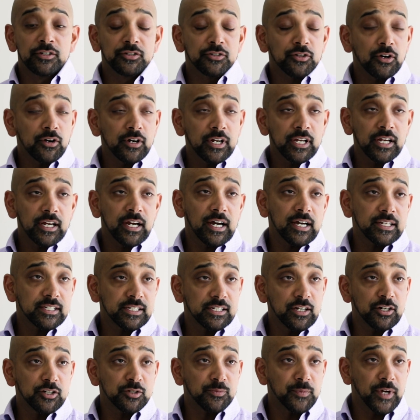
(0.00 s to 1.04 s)
In starting
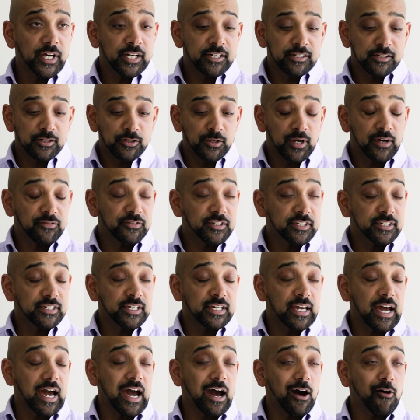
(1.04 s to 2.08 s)
concierge medicine, you have to
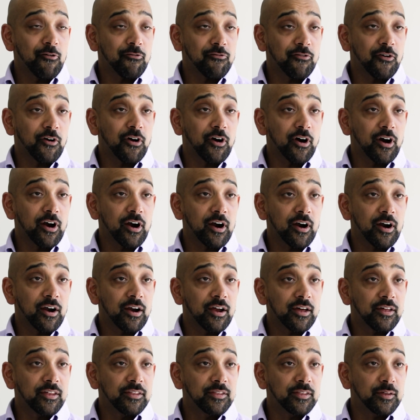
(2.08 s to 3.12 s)
see how
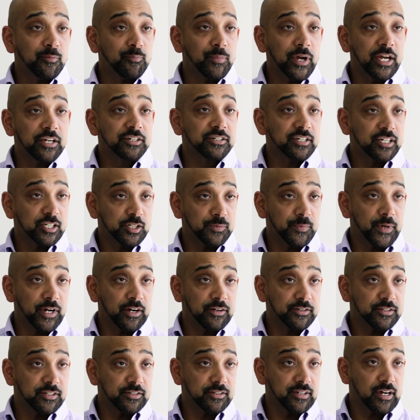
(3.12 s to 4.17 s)
far the patient
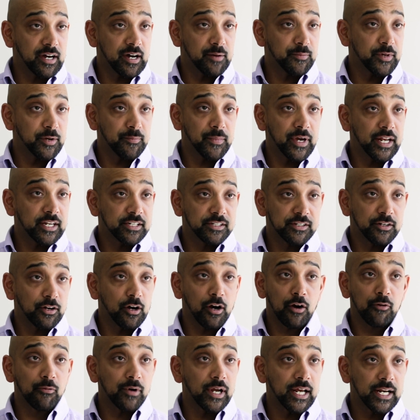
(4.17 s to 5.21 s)
experience has come in medicine
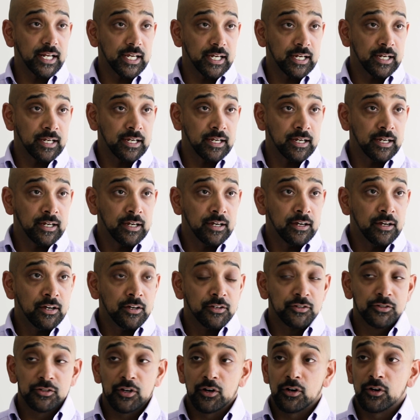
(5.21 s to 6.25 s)
already.
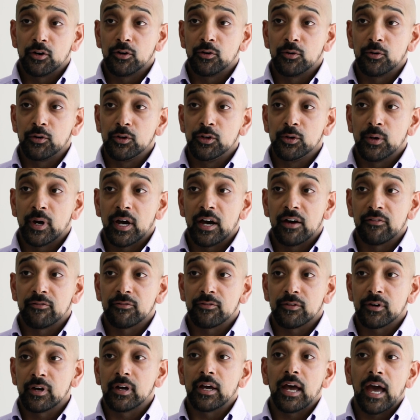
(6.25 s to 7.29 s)
So you
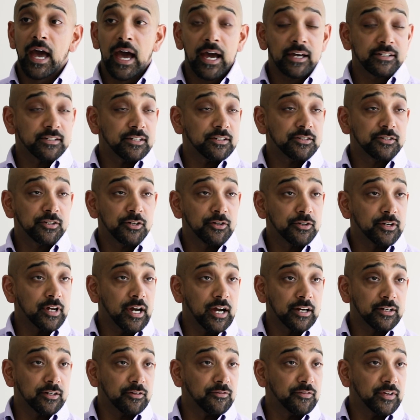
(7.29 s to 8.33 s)
have access to your
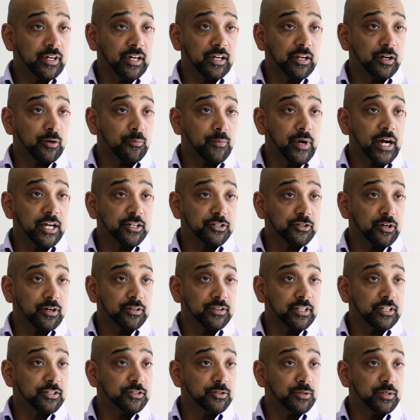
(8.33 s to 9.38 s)
doctor via your
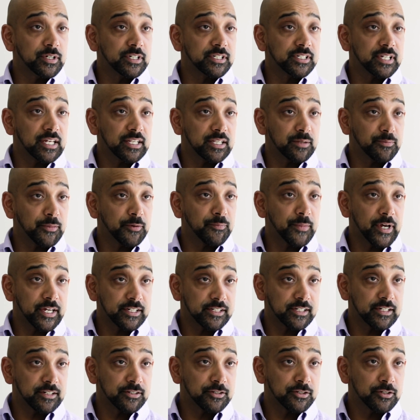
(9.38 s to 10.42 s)
MyChart that you can send them a
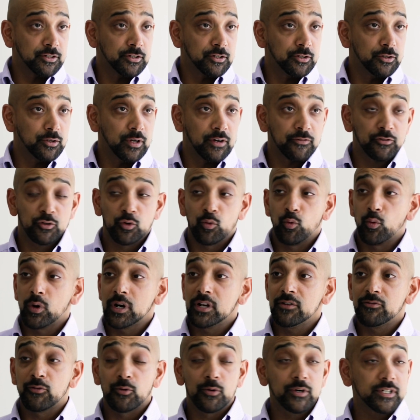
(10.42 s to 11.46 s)
message. You have
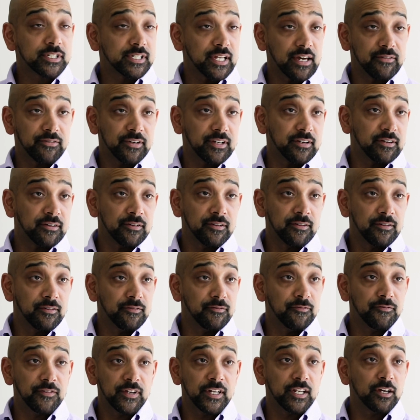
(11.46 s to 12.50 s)
24 7
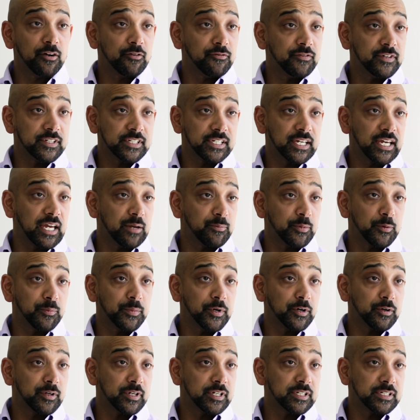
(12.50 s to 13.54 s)
video visit
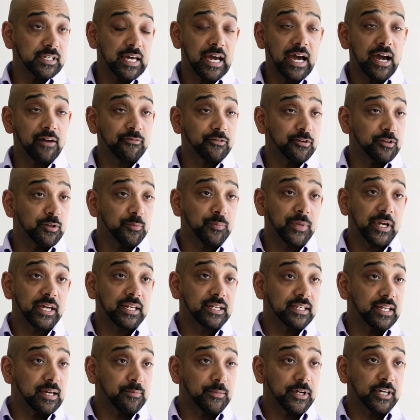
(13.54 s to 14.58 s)
capabilities after the
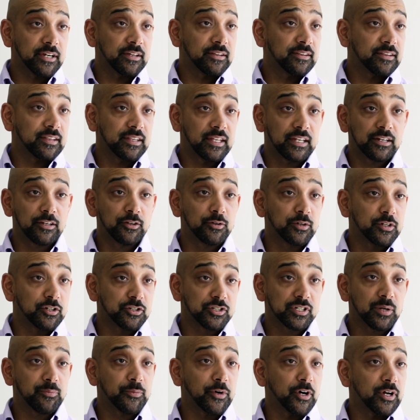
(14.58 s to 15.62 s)
pandemic that you
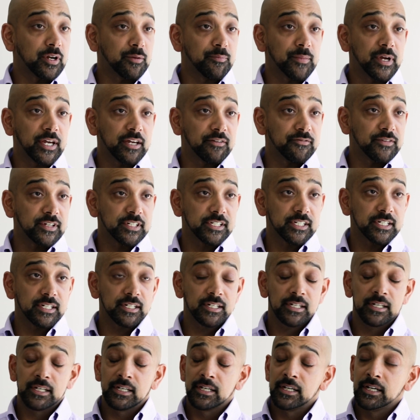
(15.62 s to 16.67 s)
can jump on and make a
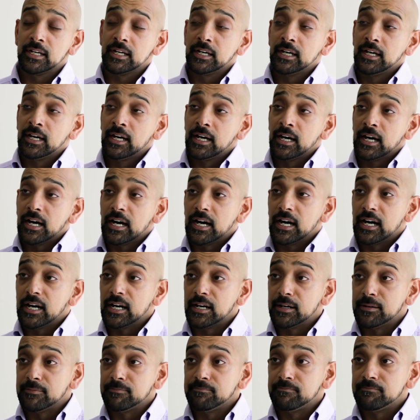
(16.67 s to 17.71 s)
visit.
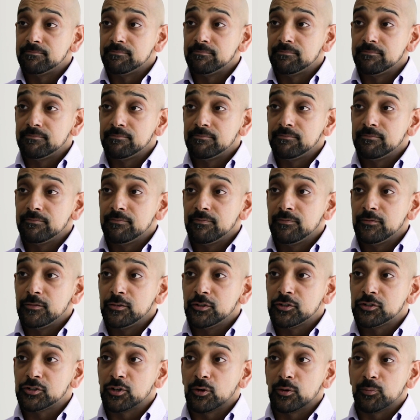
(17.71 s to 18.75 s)
Um,
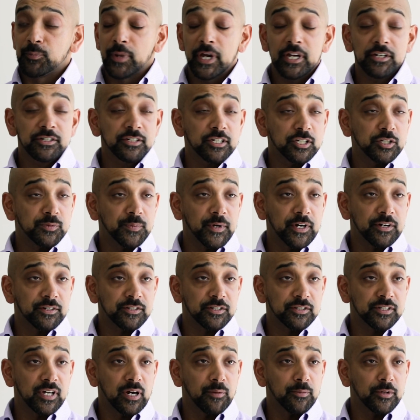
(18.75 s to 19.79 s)
so patient
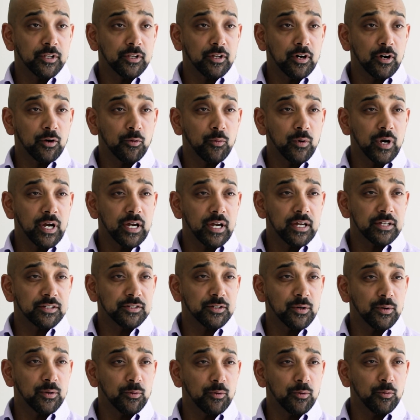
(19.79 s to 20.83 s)
experience has come a long way.
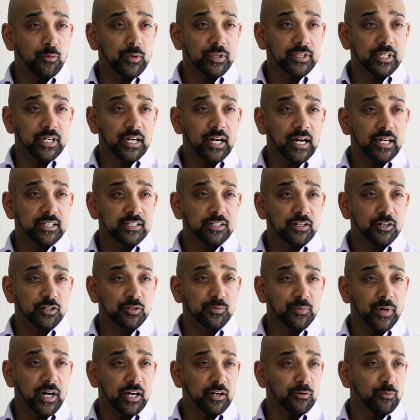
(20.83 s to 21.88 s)
So with the
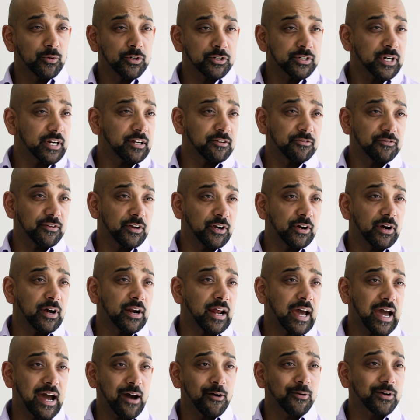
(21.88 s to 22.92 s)
concierge model, we're trying to figure
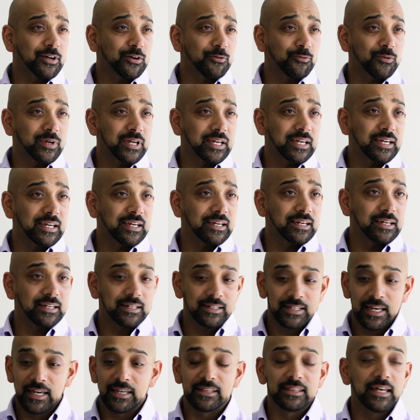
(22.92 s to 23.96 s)
out how can we
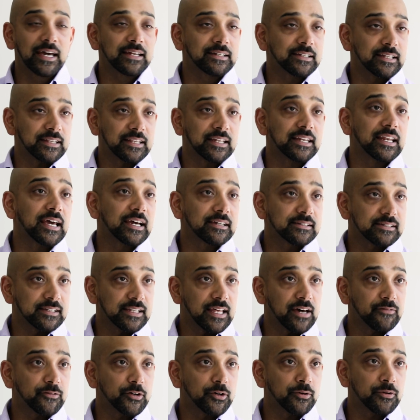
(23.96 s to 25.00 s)
take that to the next
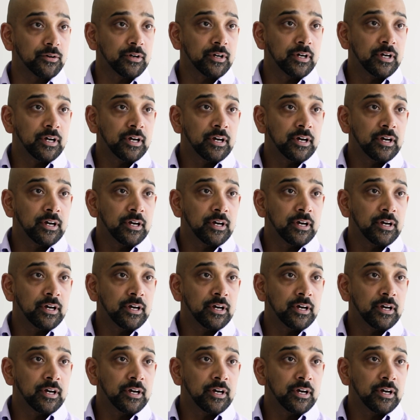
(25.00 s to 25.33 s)
level.